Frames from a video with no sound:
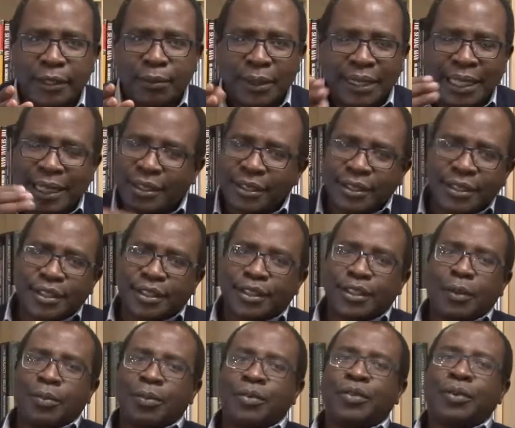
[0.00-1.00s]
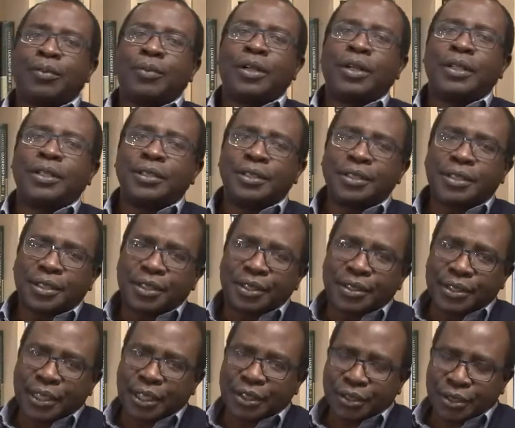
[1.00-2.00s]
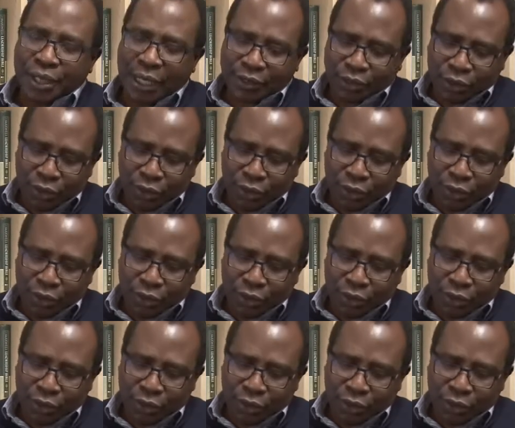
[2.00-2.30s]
But that doesn't stop me from learning the skills that you have.